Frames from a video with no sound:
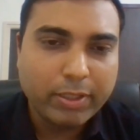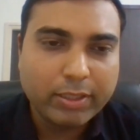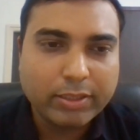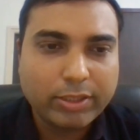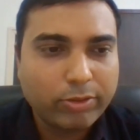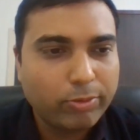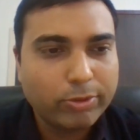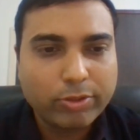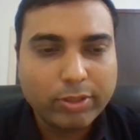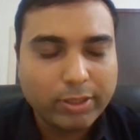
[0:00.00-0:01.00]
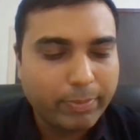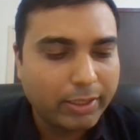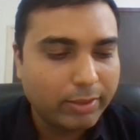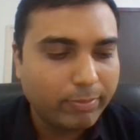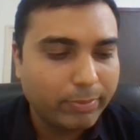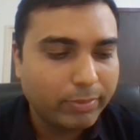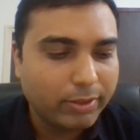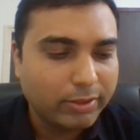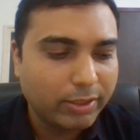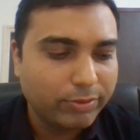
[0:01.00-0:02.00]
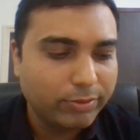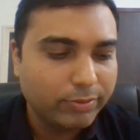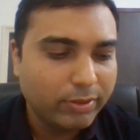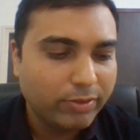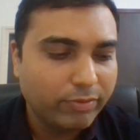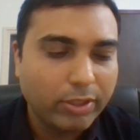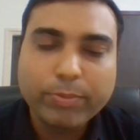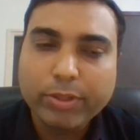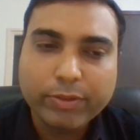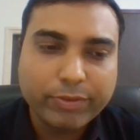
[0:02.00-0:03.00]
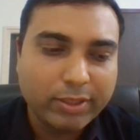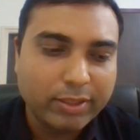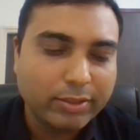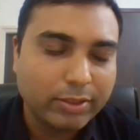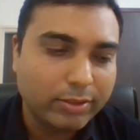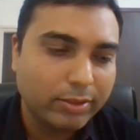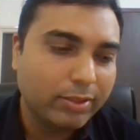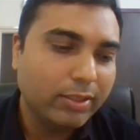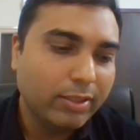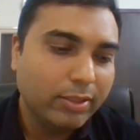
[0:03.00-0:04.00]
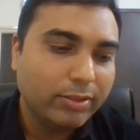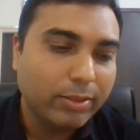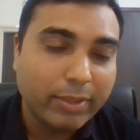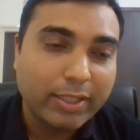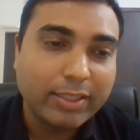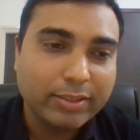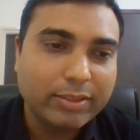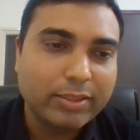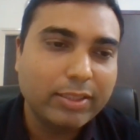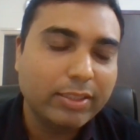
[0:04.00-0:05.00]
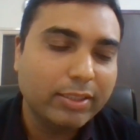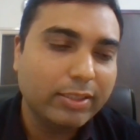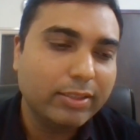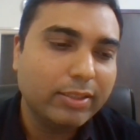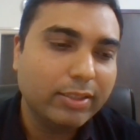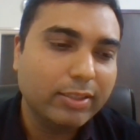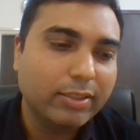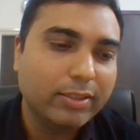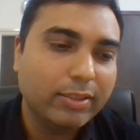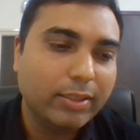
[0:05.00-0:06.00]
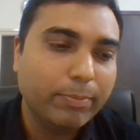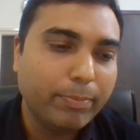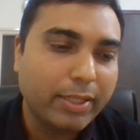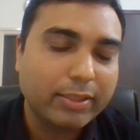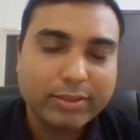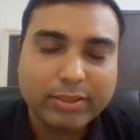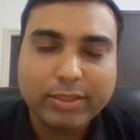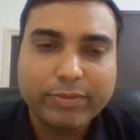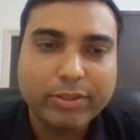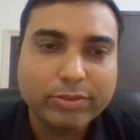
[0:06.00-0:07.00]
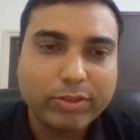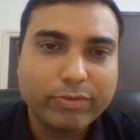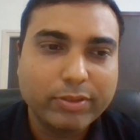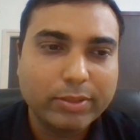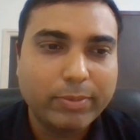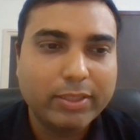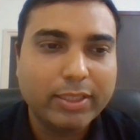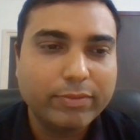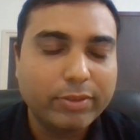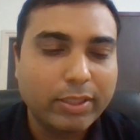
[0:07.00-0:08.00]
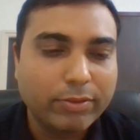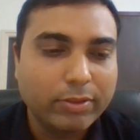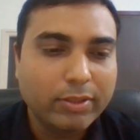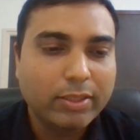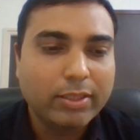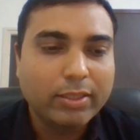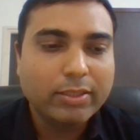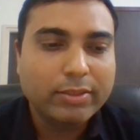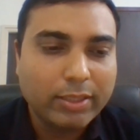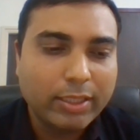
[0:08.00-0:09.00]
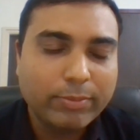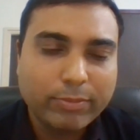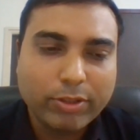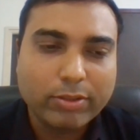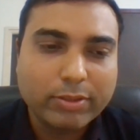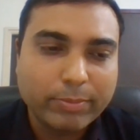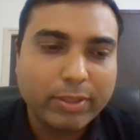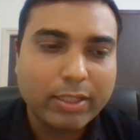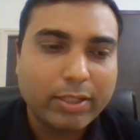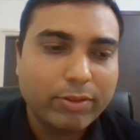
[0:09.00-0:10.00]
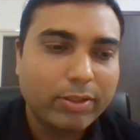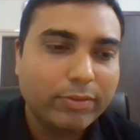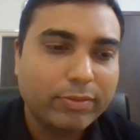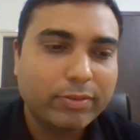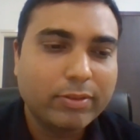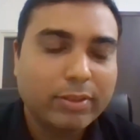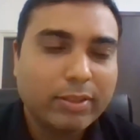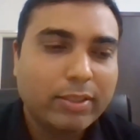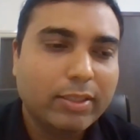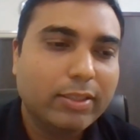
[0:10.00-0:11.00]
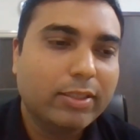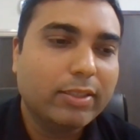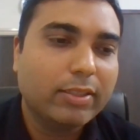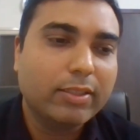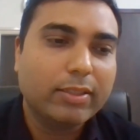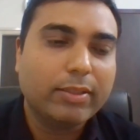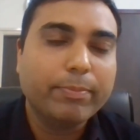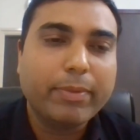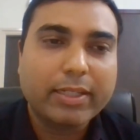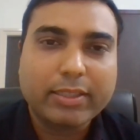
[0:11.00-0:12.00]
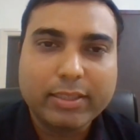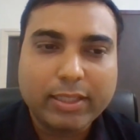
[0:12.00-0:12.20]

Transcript: Pankaj, and almost all the panel members have very beautifully summarized the impact and significance of visibility, and we have same or similar level of impact in